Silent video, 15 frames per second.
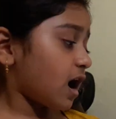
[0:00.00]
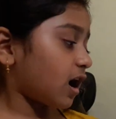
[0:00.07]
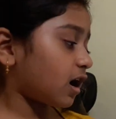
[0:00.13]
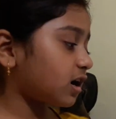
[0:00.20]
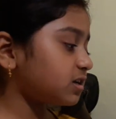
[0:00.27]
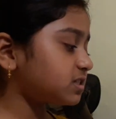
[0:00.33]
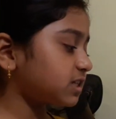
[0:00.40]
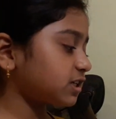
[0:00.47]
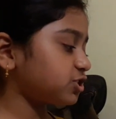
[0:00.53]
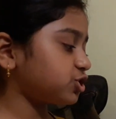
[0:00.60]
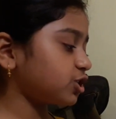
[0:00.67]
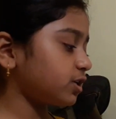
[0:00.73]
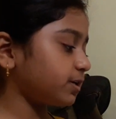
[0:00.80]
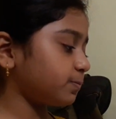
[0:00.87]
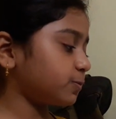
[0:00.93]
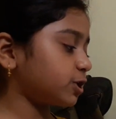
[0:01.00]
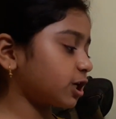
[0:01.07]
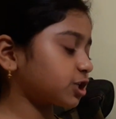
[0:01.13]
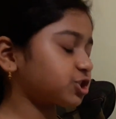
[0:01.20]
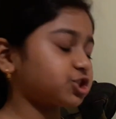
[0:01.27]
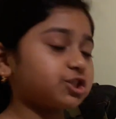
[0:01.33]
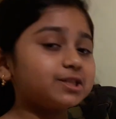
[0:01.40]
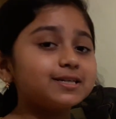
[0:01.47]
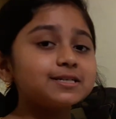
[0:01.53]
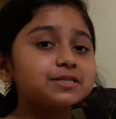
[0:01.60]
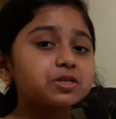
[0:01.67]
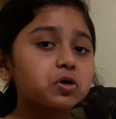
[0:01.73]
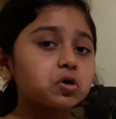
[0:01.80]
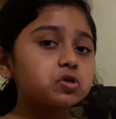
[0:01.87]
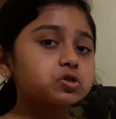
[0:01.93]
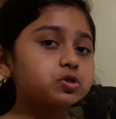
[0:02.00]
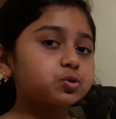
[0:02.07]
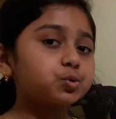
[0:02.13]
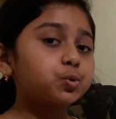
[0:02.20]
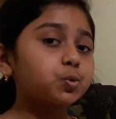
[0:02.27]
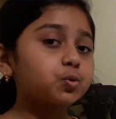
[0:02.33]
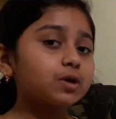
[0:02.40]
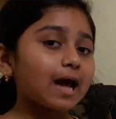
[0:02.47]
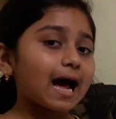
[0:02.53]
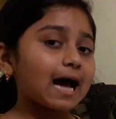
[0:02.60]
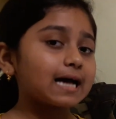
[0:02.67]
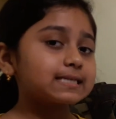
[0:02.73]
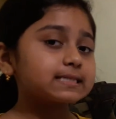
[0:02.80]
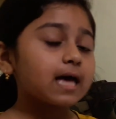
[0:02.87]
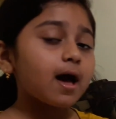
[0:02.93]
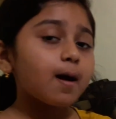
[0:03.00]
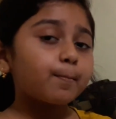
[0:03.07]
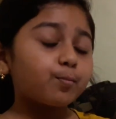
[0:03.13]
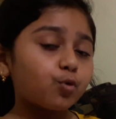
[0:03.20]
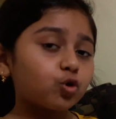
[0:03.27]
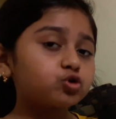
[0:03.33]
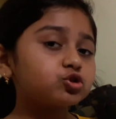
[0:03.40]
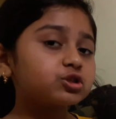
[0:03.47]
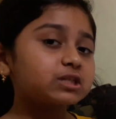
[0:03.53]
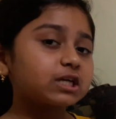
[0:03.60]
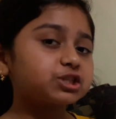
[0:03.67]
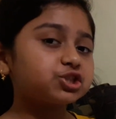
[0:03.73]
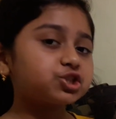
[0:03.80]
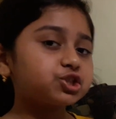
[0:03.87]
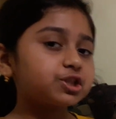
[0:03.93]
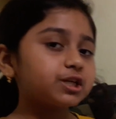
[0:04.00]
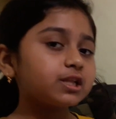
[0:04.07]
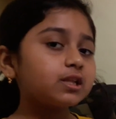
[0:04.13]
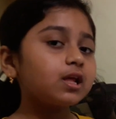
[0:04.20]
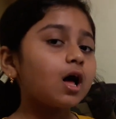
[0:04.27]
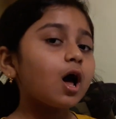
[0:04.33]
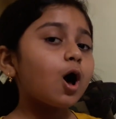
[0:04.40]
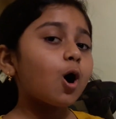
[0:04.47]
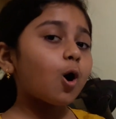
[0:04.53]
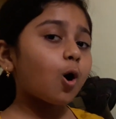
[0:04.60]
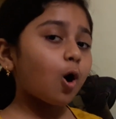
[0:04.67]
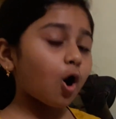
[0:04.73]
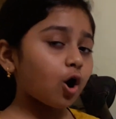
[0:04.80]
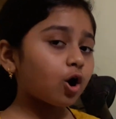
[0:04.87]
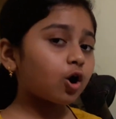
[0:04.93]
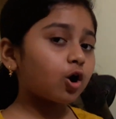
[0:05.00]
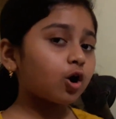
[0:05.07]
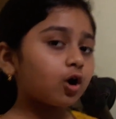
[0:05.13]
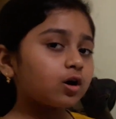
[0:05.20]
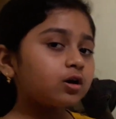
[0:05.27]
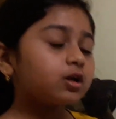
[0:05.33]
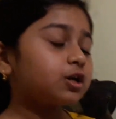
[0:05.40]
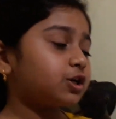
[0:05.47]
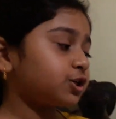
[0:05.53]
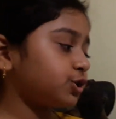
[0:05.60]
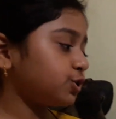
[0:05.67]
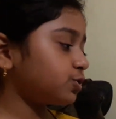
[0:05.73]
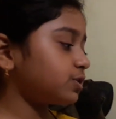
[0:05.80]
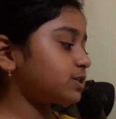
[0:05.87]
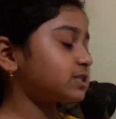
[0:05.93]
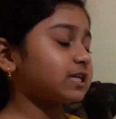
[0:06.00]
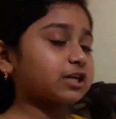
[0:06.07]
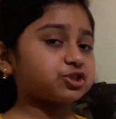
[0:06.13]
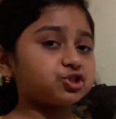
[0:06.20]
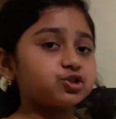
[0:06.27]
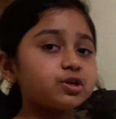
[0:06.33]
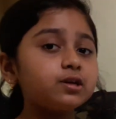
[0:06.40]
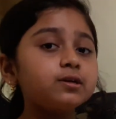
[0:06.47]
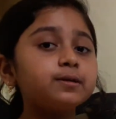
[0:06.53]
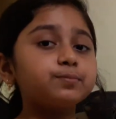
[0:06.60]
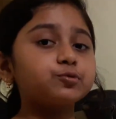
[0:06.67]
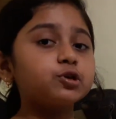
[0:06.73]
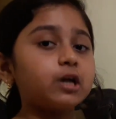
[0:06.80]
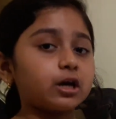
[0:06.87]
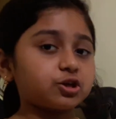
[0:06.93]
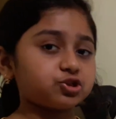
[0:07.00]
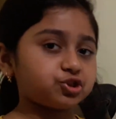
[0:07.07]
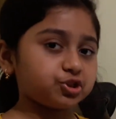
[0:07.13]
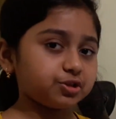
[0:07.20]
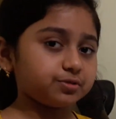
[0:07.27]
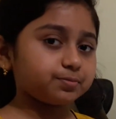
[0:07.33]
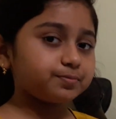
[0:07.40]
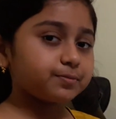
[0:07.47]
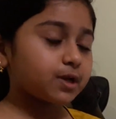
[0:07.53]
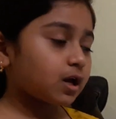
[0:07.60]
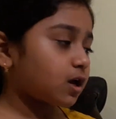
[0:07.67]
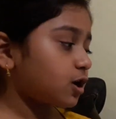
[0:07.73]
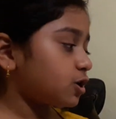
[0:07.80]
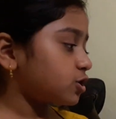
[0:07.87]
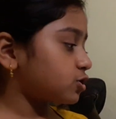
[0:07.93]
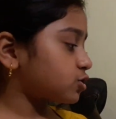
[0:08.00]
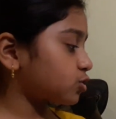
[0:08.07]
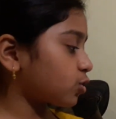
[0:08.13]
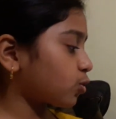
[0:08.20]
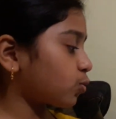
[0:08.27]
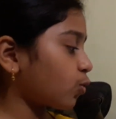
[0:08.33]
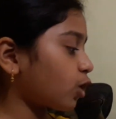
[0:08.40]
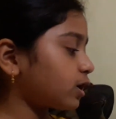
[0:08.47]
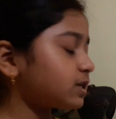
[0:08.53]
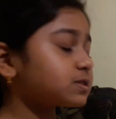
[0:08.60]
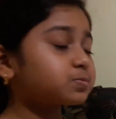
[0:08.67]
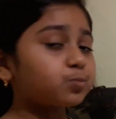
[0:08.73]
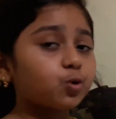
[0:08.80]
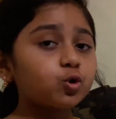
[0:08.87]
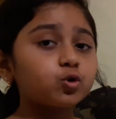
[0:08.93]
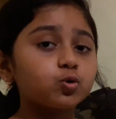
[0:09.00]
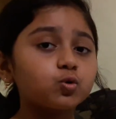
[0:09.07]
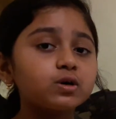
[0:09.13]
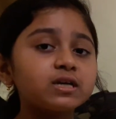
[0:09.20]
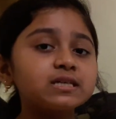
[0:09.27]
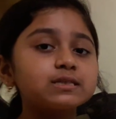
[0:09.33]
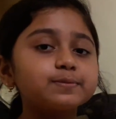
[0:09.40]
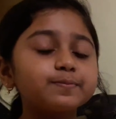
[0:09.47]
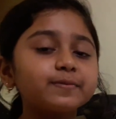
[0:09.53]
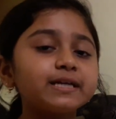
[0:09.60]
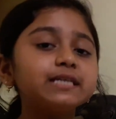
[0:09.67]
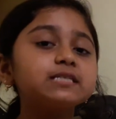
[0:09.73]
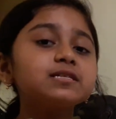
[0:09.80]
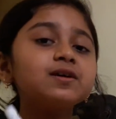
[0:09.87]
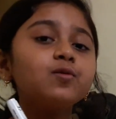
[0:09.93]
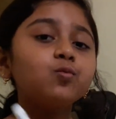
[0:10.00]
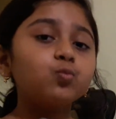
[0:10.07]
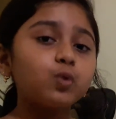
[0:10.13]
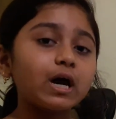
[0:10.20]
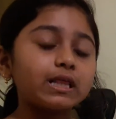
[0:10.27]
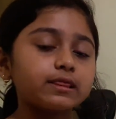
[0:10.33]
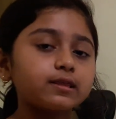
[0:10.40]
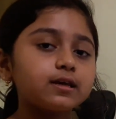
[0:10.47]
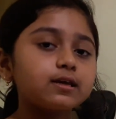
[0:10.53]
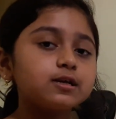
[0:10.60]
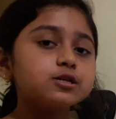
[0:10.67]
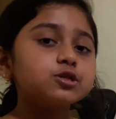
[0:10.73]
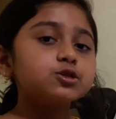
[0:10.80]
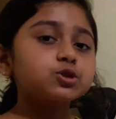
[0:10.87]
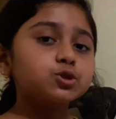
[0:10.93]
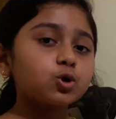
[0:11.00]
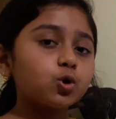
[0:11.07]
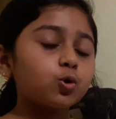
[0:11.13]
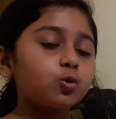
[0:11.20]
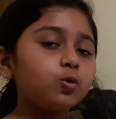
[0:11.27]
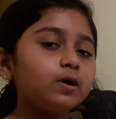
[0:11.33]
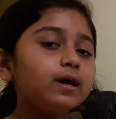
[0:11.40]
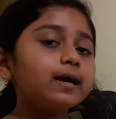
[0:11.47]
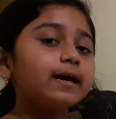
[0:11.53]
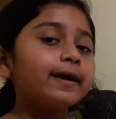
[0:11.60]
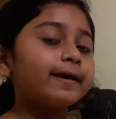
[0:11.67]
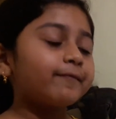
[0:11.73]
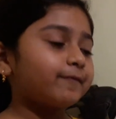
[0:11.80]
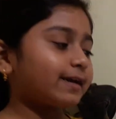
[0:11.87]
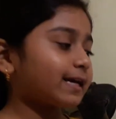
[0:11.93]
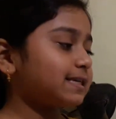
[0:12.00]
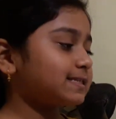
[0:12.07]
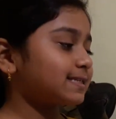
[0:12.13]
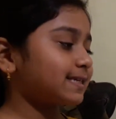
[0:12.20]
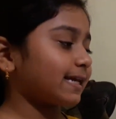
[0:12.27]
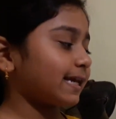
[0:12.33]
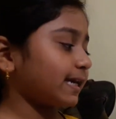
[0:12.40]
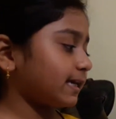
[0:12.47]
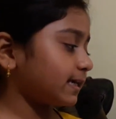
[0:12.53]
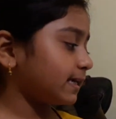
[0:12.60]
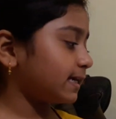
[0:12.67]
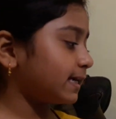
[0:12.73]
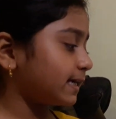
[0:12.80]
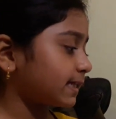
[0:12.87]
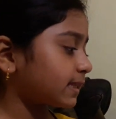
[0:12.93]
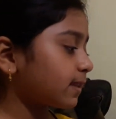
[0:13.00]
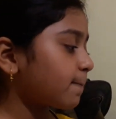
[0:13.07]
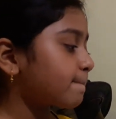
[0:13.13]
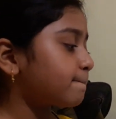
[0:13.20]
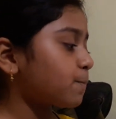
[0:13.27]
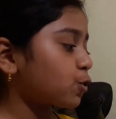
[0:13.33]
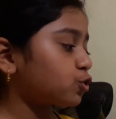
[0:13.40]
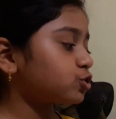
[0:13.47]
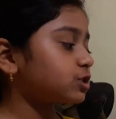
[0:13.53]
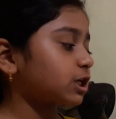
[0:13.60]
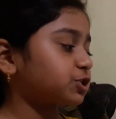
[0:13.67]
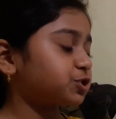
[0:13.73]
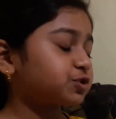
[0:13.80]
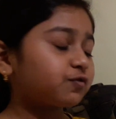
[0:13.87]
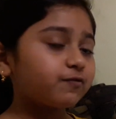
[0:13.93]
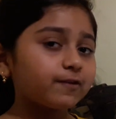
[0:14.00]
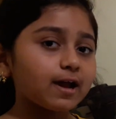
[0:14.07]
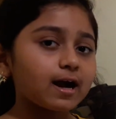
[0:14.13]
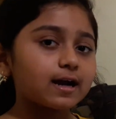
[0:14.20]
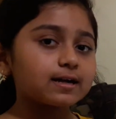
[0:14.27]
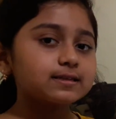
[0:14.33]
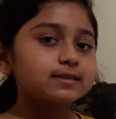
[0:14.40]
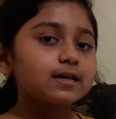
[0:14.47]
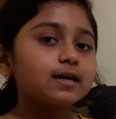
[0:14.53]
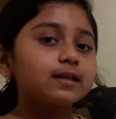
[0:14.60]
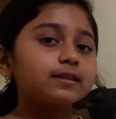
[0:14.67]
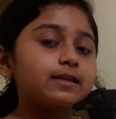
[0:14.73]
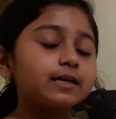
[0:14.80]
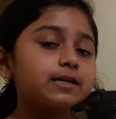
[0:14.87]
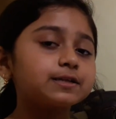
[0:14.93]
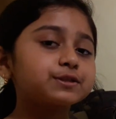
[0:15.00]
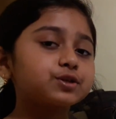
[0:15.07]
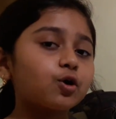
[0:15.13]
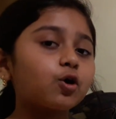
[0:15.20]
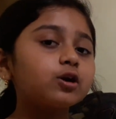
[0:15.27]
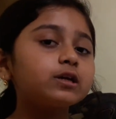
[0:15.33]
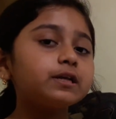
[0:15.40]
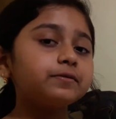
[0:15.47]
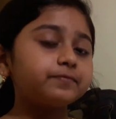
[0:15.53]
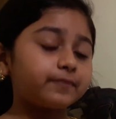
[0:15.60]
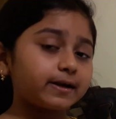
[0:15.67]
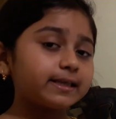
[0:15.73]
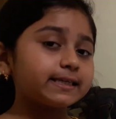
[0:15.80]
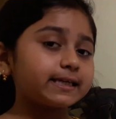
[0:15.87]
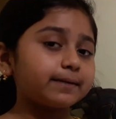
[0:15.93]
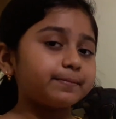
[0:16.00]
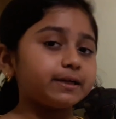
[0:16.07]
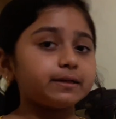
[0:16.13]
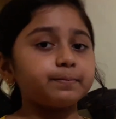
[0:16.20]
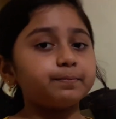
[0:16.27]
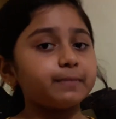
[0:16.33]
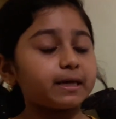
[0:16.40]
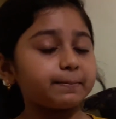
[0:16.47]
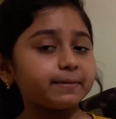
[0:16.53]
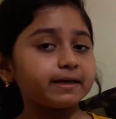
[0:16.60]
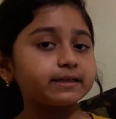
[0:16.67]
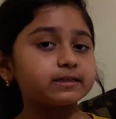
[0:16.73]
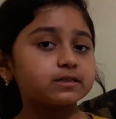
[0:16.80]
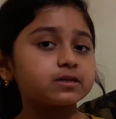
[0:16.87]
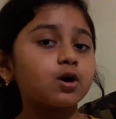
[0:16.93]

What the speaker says: Asexual reproduction is also known as monosexual or unisexual reproduction. So what is mono? It means one. So we can say in monosexual flowers there is only one gamete. Maybe